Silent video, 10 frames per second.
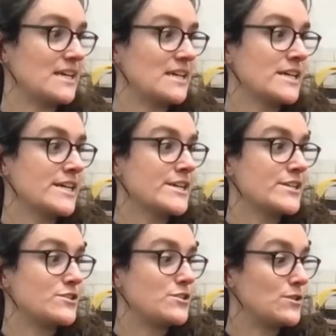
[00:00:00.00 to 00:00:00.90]
the
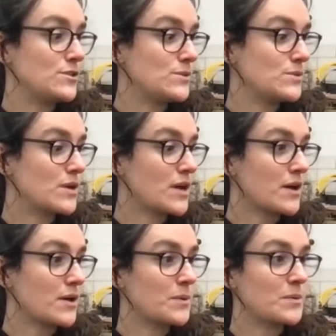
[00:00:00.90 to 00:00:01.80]
time mainly
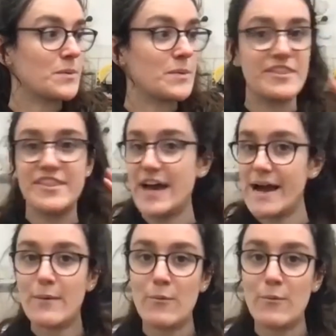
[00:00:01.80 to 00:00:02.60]
to go